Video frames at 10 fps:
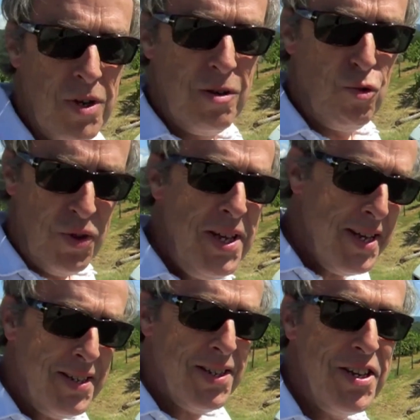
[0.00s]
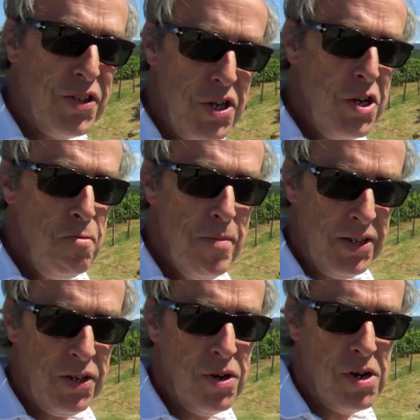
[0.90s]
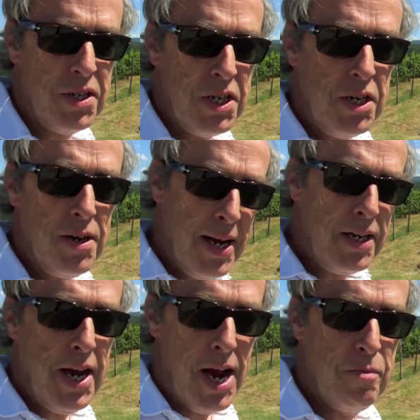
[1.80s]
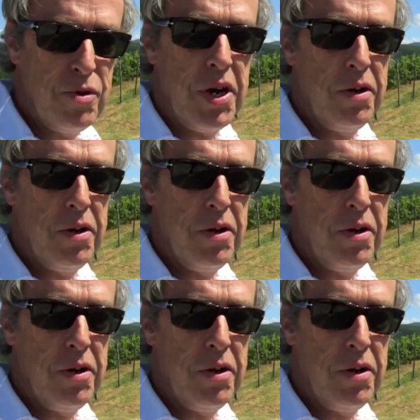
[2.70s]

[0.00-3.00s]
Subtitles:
Well, this is the new Maserati GranCabrio